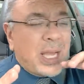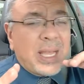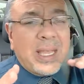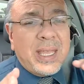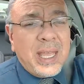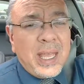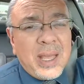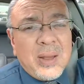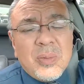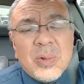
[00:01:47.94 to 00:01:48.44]

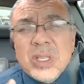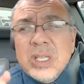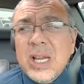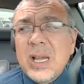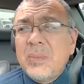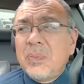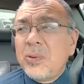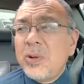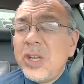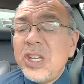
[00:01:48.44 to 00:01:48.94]
get, which I
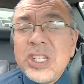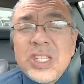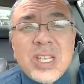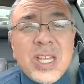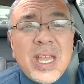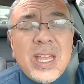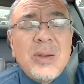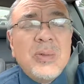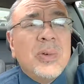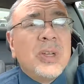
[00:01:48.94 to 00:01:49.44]

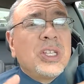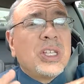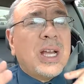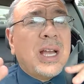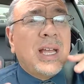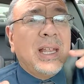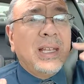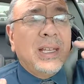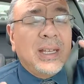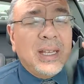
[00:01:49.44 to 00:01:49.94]
appreciate, which
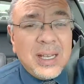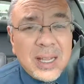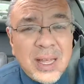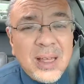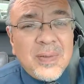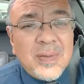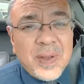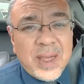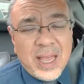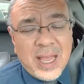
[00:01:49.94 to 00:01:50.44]
I
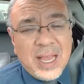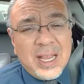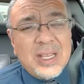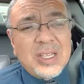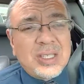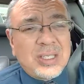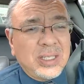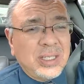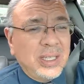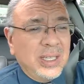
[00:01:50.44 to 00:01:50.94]
love
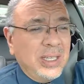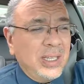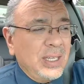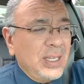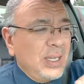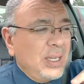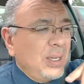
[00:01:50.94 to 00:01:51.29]
actually.